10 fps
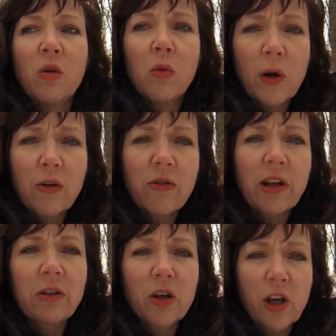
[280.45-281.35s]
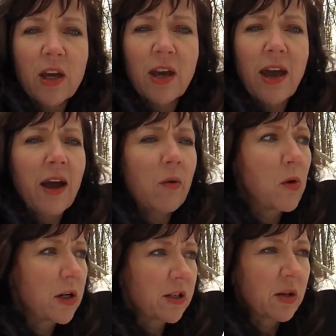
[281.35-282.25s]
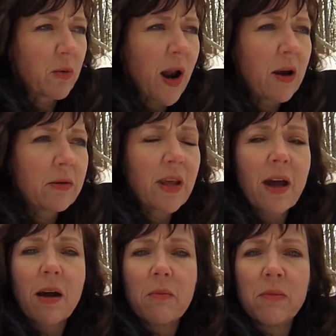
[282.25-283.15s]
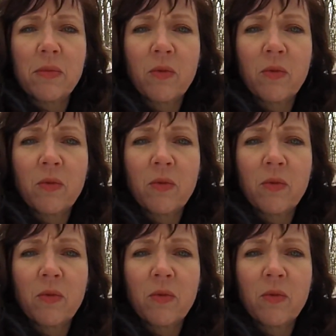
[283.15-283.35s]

what are they looking at? What is around them?